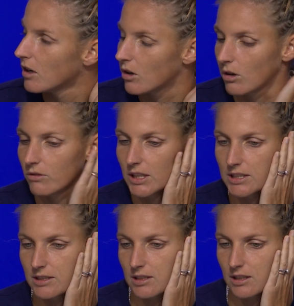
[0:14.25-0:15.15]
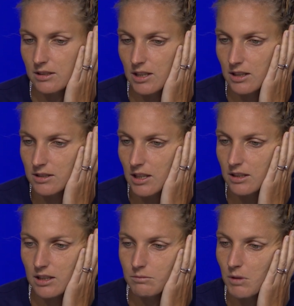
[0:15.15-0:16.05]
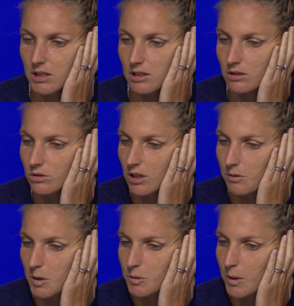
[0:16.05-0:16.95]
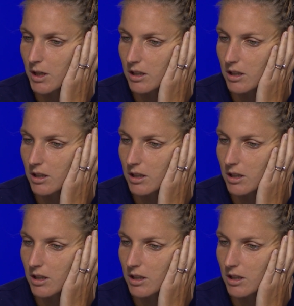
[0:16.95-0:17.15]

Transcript: all of this in the second set, and I started to serve much better.